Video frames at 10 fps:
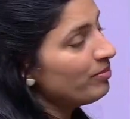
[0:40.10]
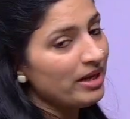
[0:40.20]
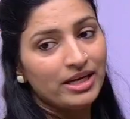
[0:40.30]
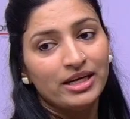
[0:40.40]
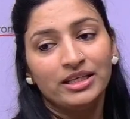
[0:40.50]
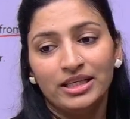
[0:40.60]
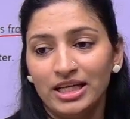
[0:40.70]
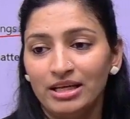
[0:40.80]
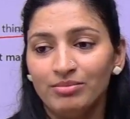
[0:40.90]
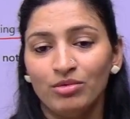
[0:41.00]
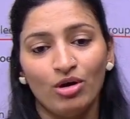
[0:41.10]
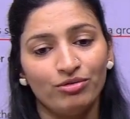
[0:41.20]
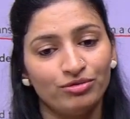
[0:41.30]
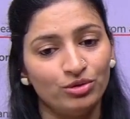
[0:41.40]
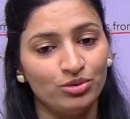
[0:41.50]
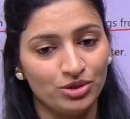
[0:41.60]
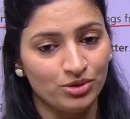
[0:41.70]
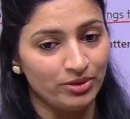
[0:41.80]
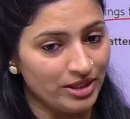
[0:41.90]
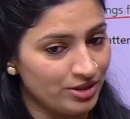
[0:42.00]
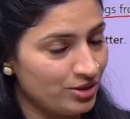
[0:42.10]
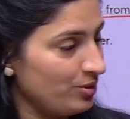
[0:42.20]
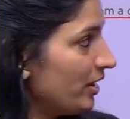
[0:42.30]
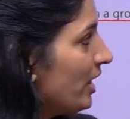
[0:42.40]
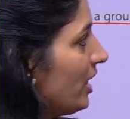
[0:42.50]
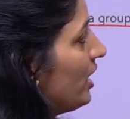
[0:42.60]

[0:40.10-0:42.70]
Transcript: make a team of 2 students, okay.